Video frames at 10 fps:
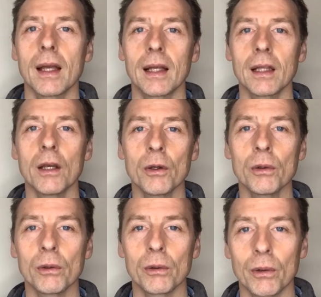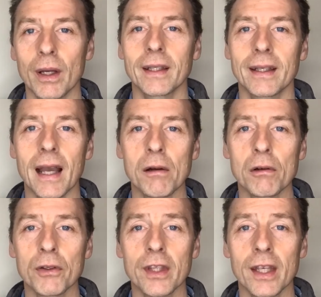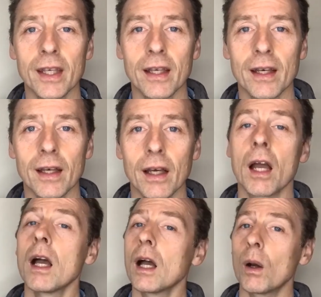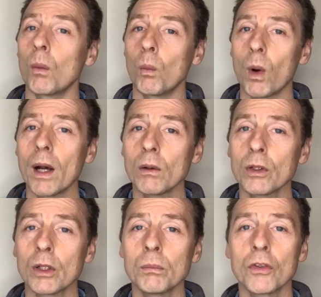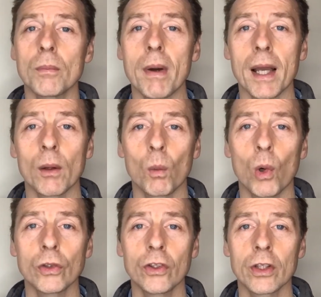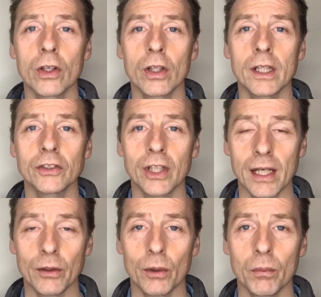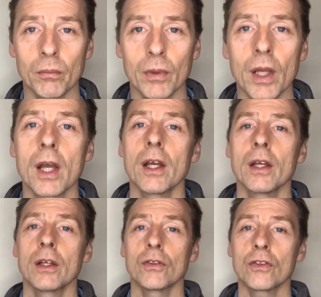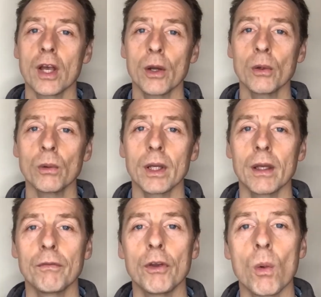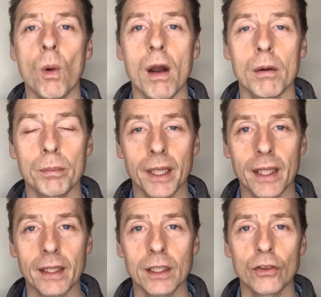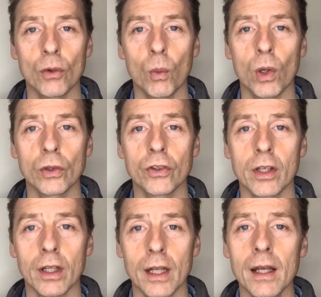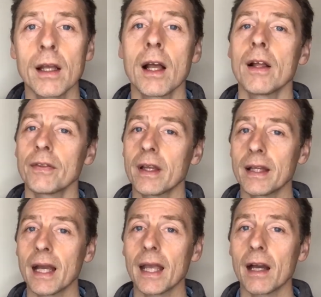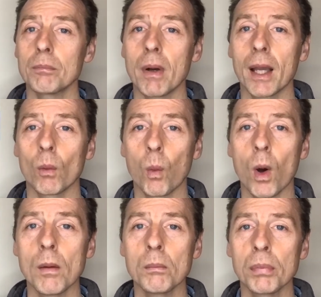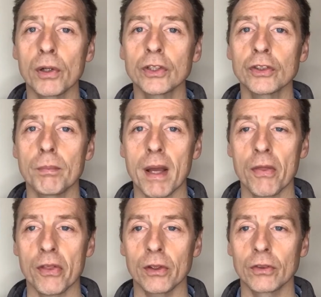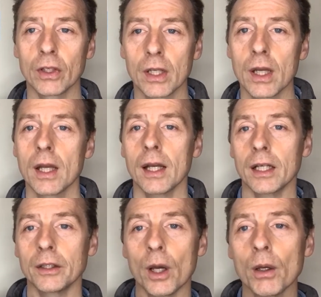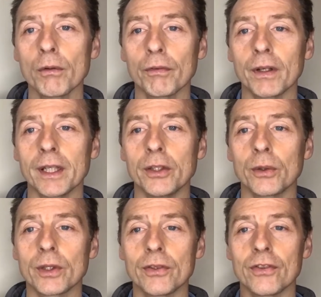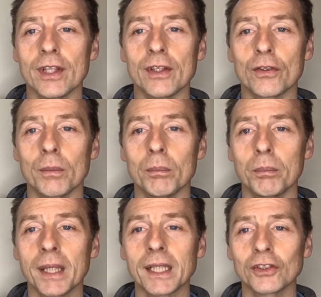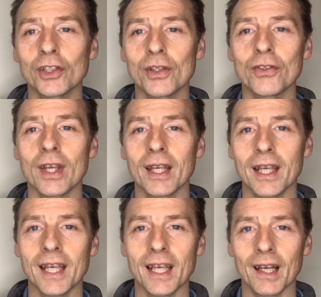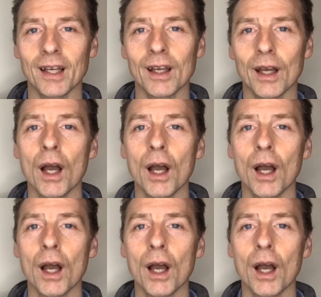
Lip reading: Hello, Gareth here, and welcome to my watercolor channel. So, if you are a beginner to watercolor, then I have my one brush method, and hopefully you can see some pictures here